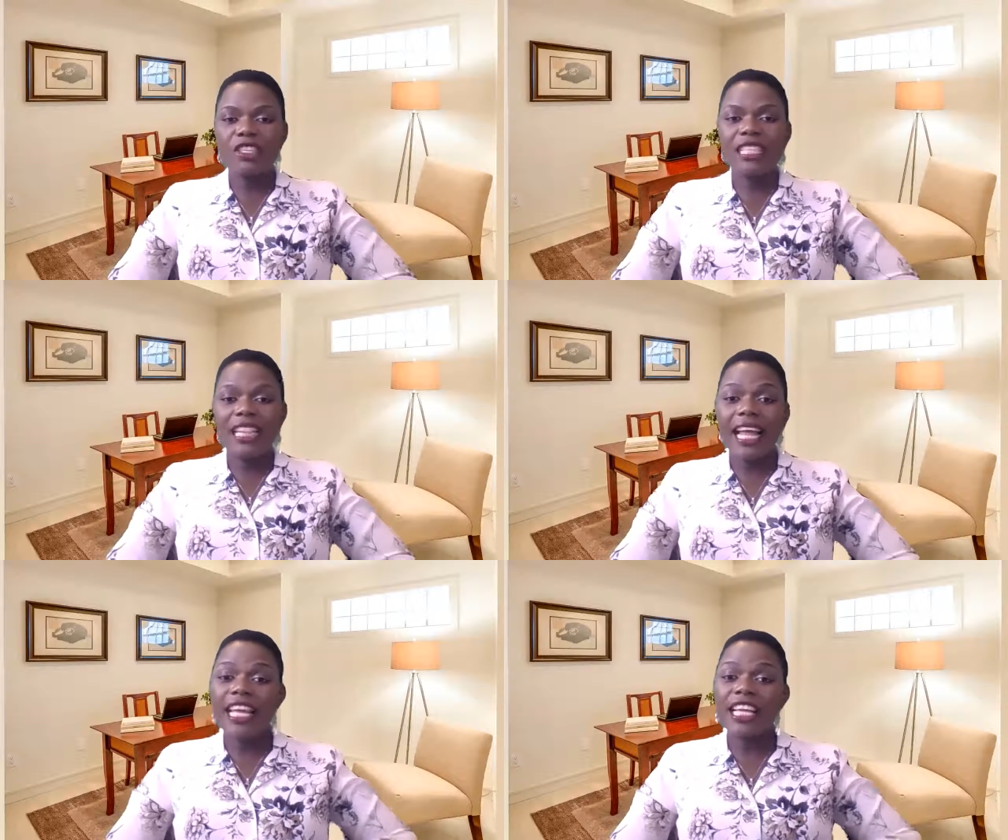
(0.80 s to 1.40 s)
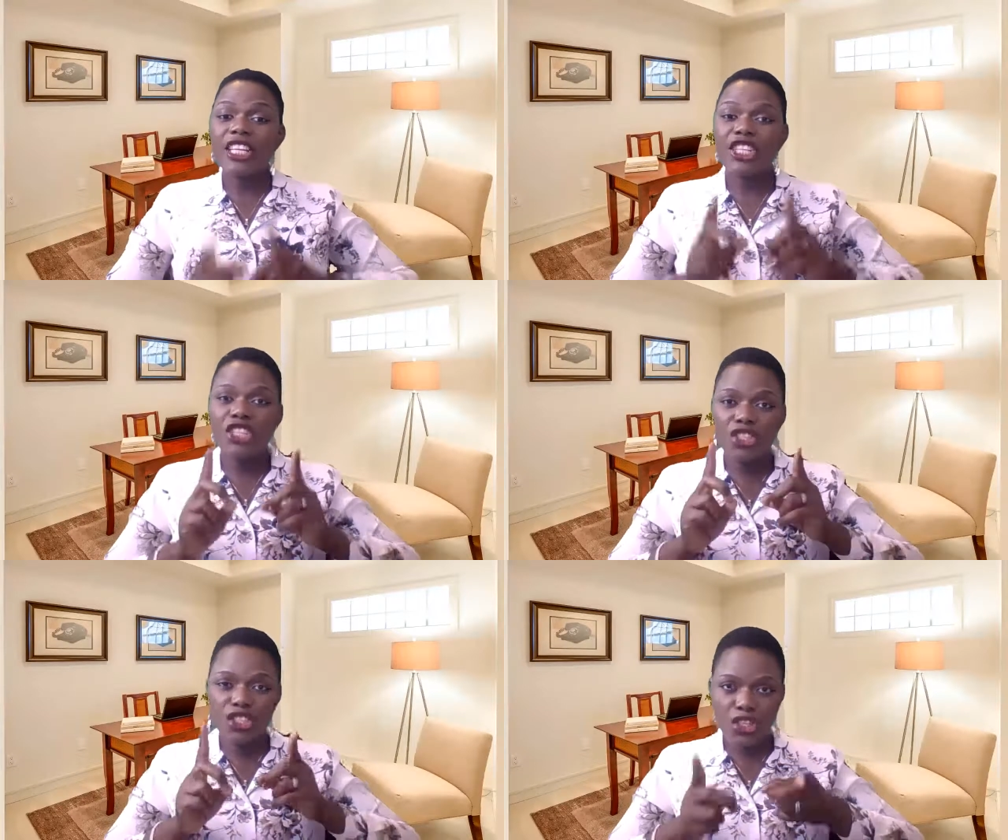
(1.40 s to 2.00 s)
like
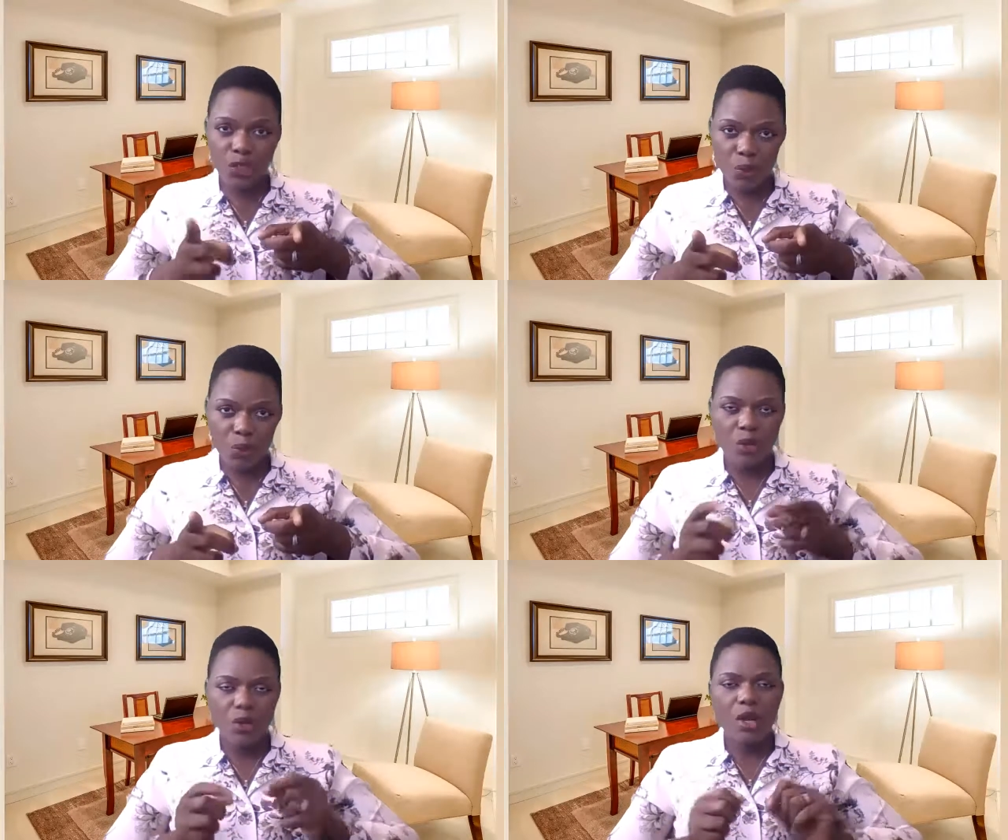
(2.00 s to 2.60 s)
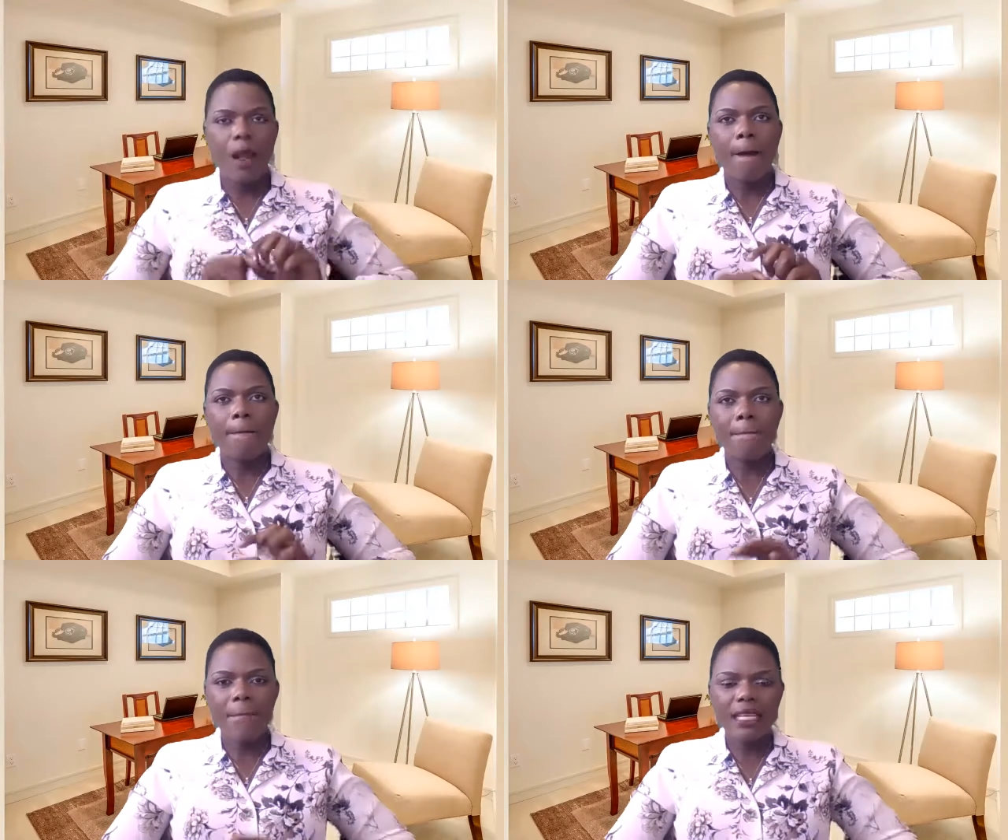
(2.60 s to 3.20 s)
you
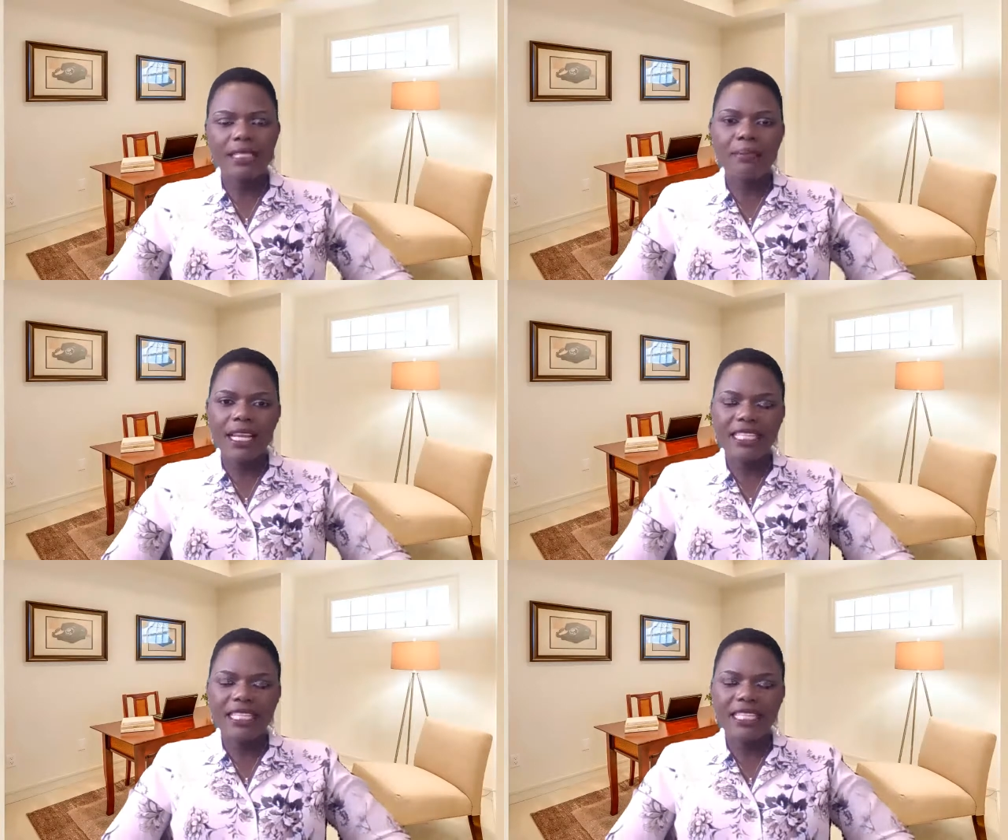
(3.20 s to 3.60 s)
maximize